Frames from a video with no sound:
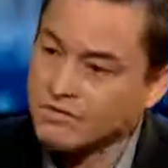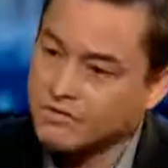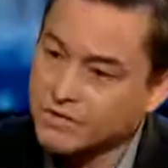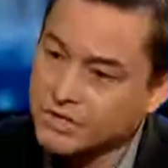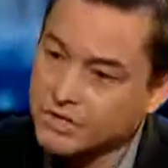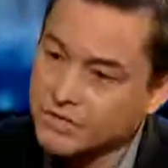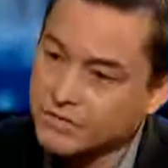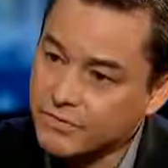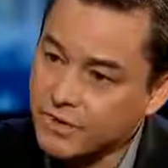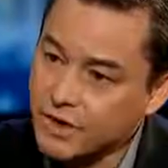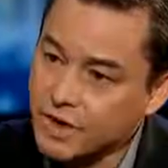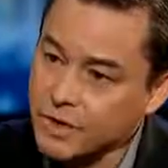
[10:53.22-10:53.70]

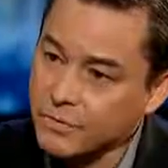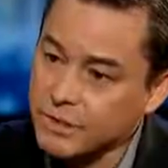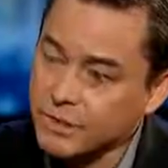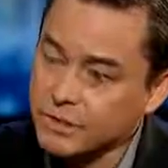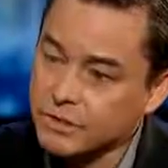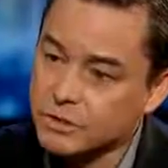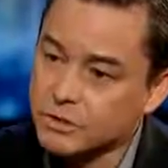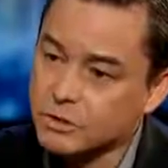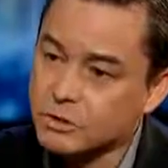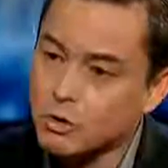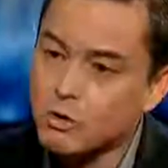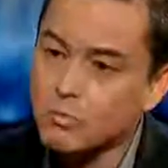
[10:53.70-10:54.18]
fish
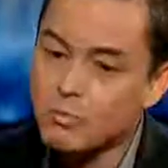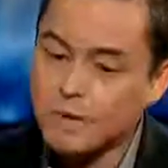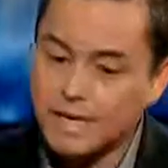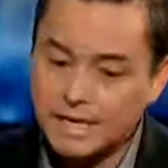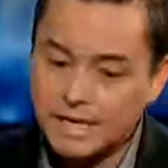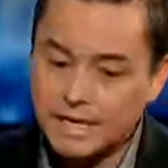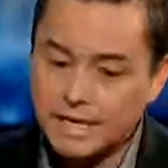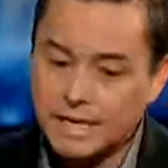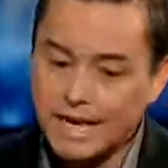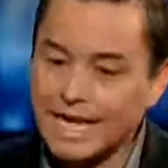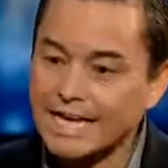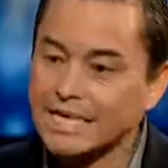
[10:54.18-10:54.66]
farming. So
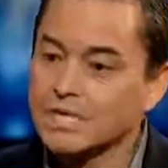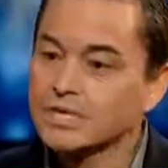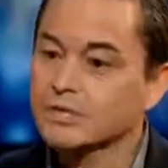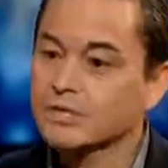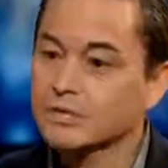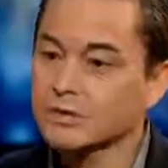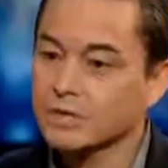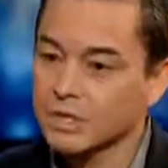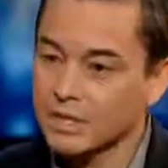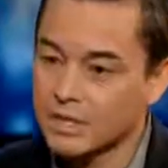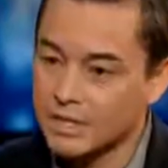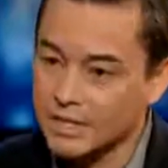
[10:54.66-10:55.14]
many
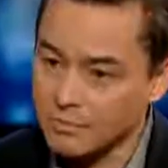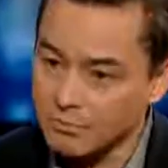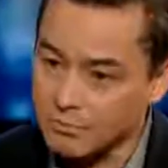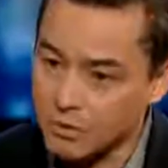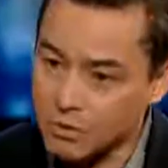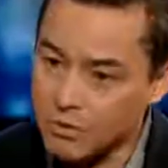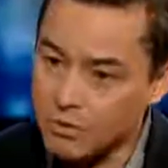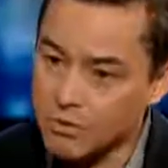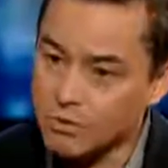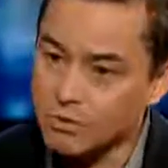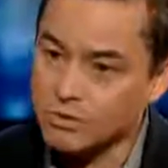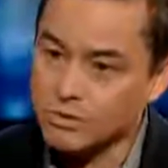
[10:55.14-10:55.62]
externally
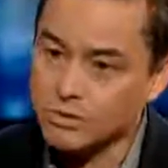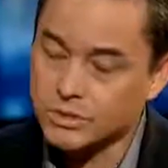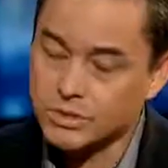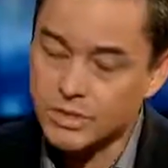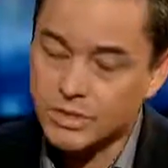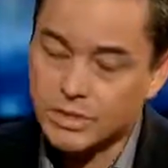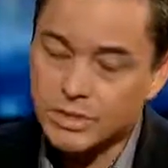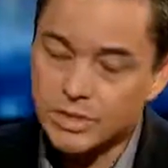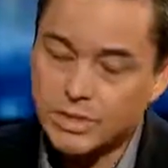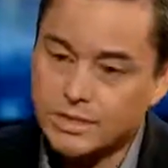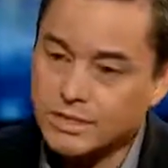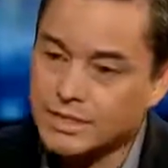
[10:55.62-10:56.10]

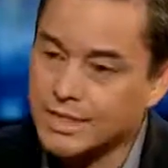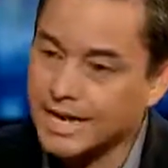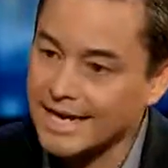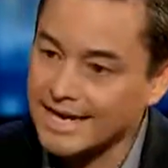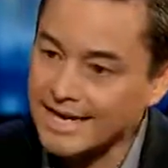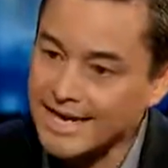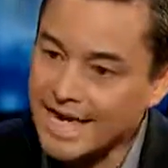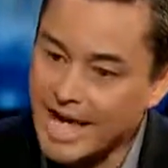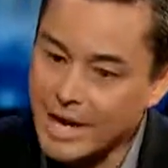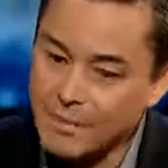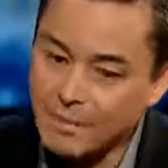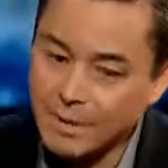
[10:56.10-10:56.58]
imposed
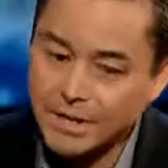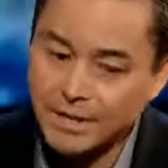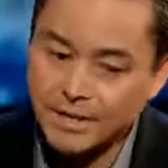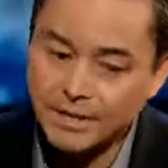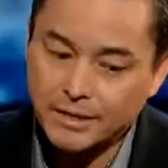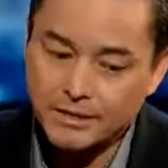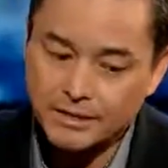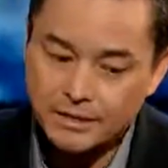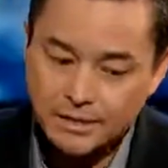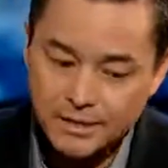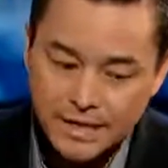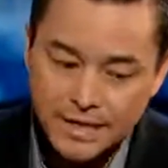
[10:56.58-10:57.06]

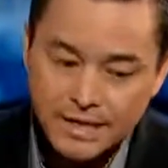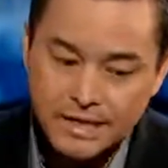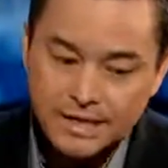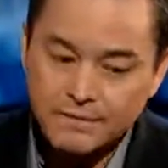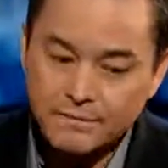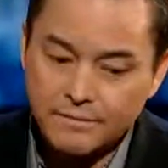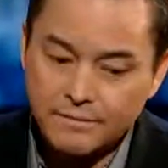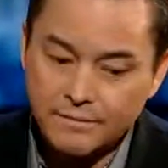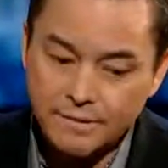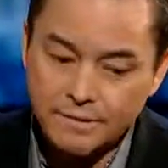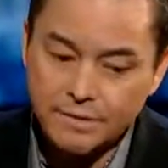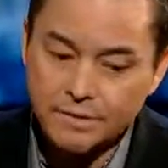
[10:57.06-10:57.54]
dynamic. And
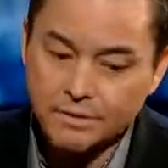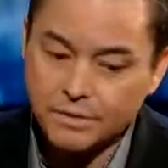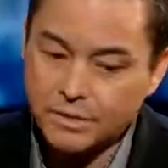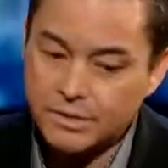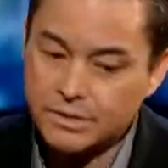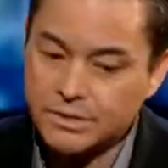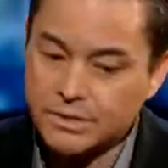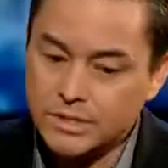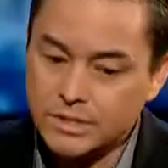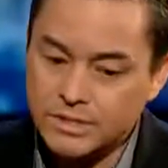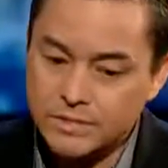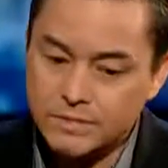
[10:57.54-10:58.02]
today,
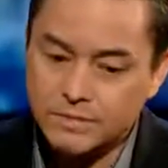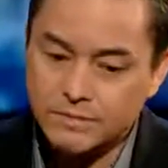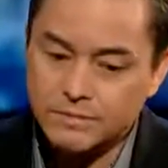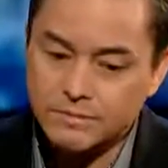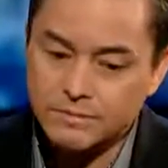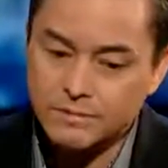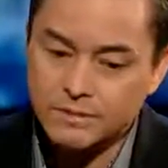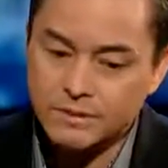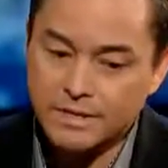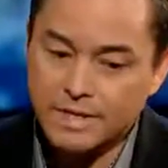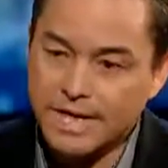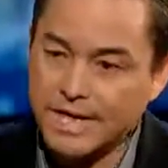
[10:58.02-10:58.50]
it's
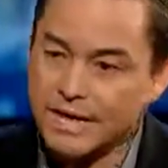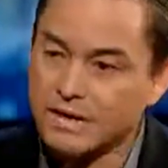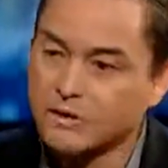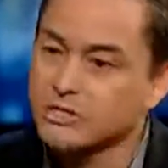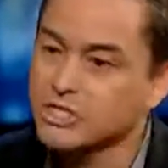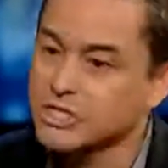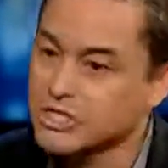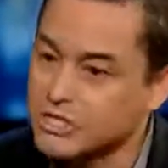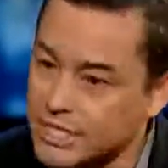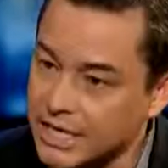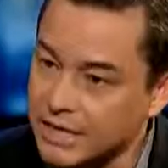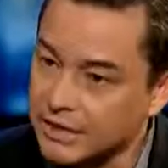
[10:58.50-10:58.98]
the
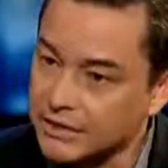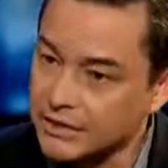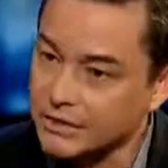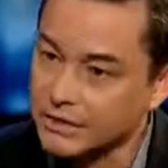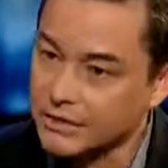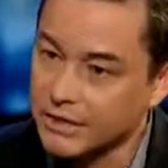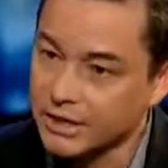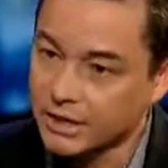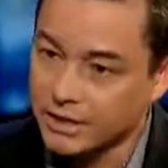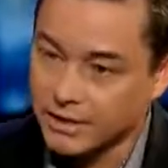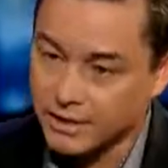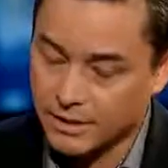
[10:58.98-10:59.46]
energy
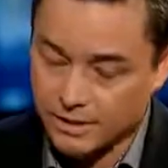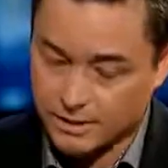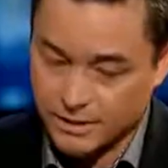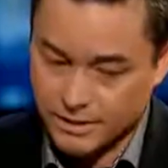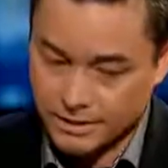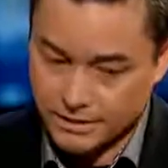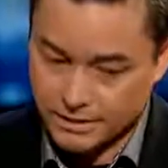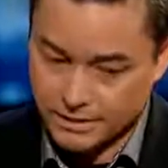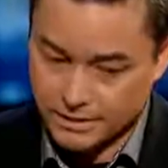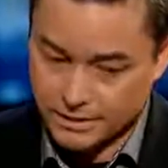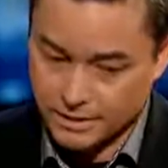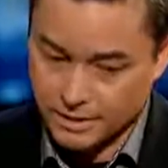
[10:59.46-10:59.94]
sector.
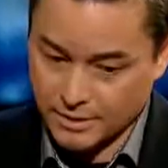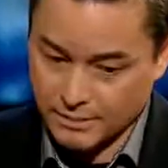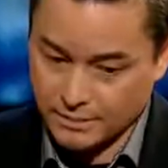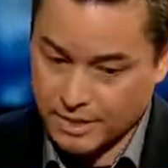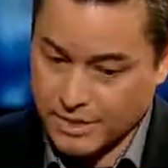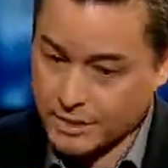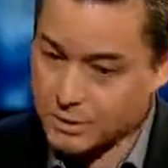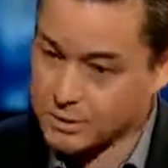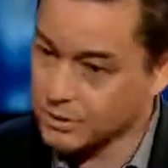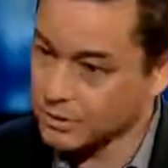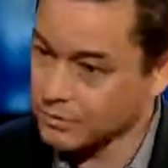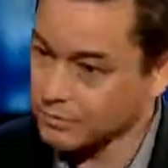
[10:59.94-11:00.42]
It's
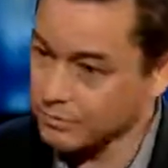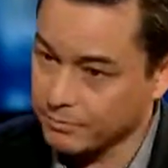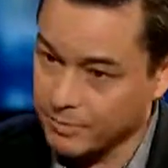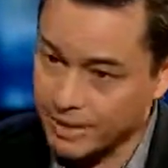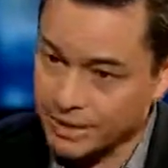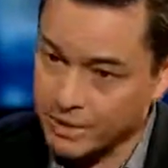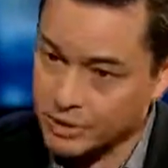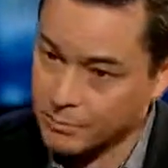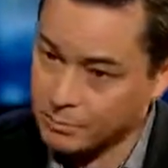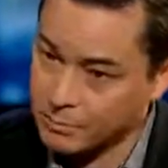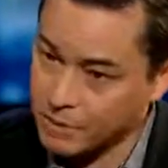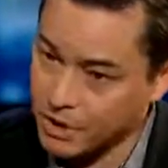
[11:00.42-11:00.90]

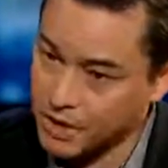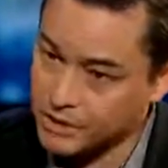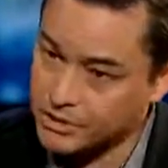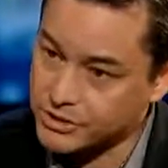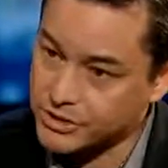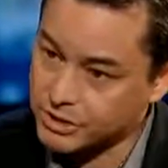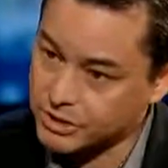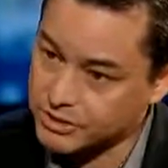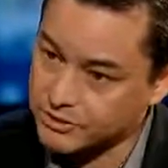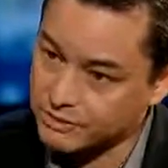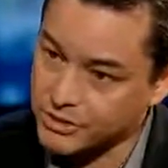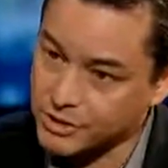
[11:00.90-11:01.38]
major
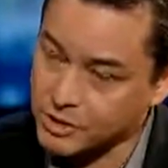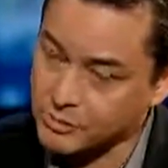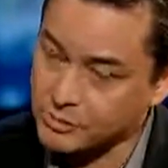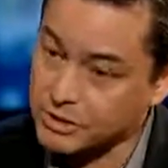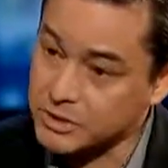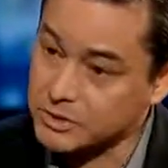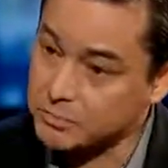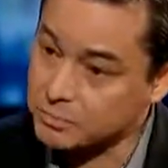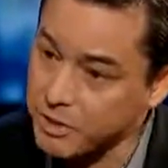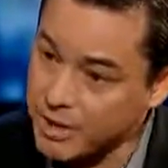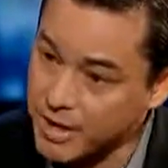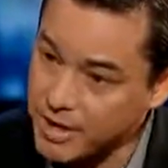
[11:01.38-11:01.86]
project
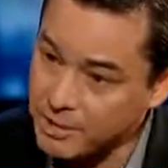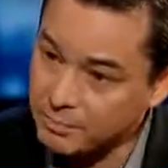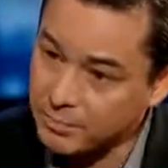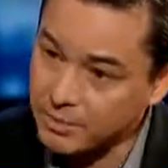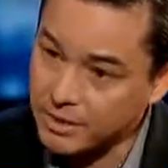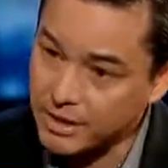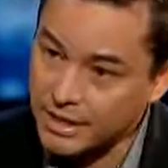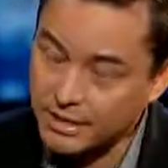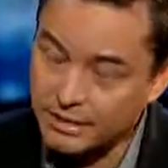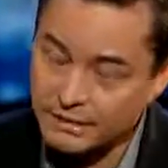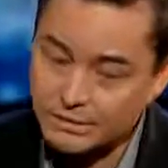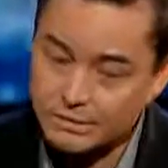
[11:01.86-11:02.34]
developments,
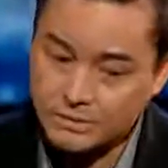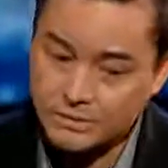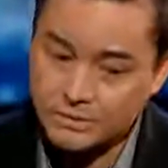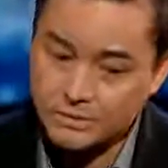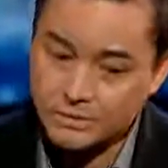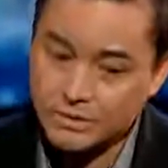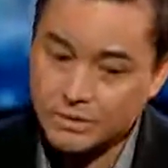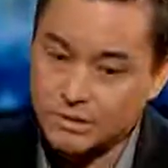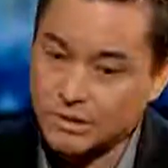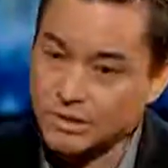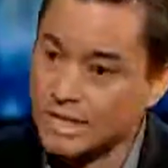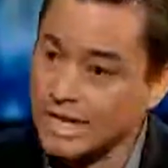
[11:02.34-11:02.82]
pipelines,
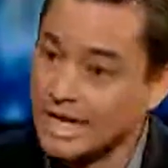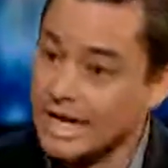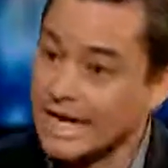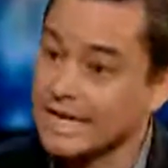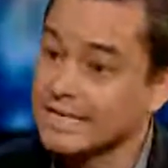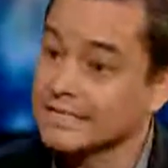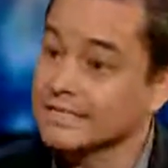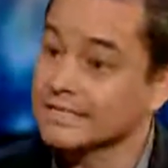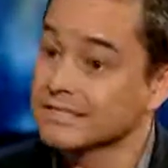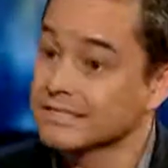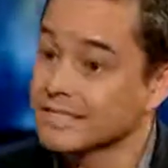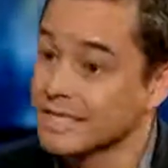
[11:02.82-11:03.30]
it's oil and
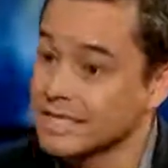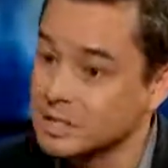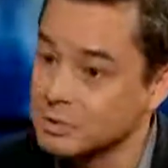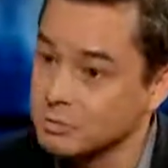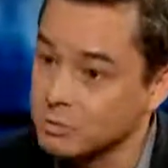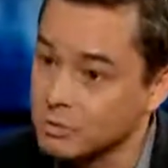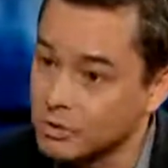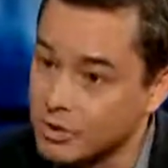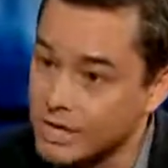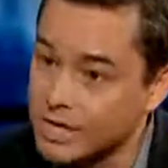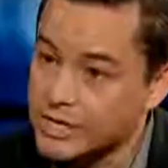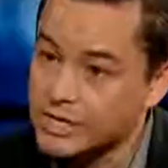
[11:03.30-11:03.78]
gas, it's
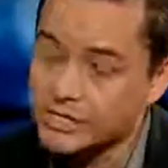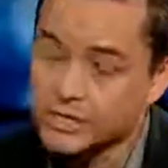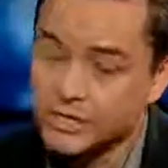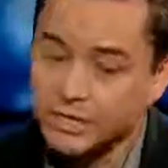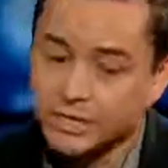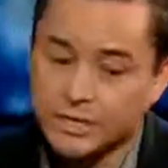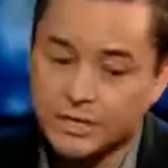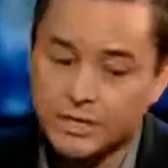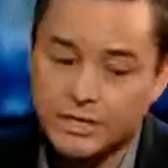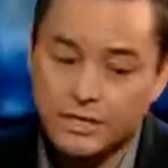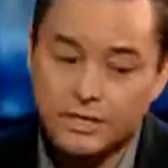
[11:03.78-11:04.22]
exploration.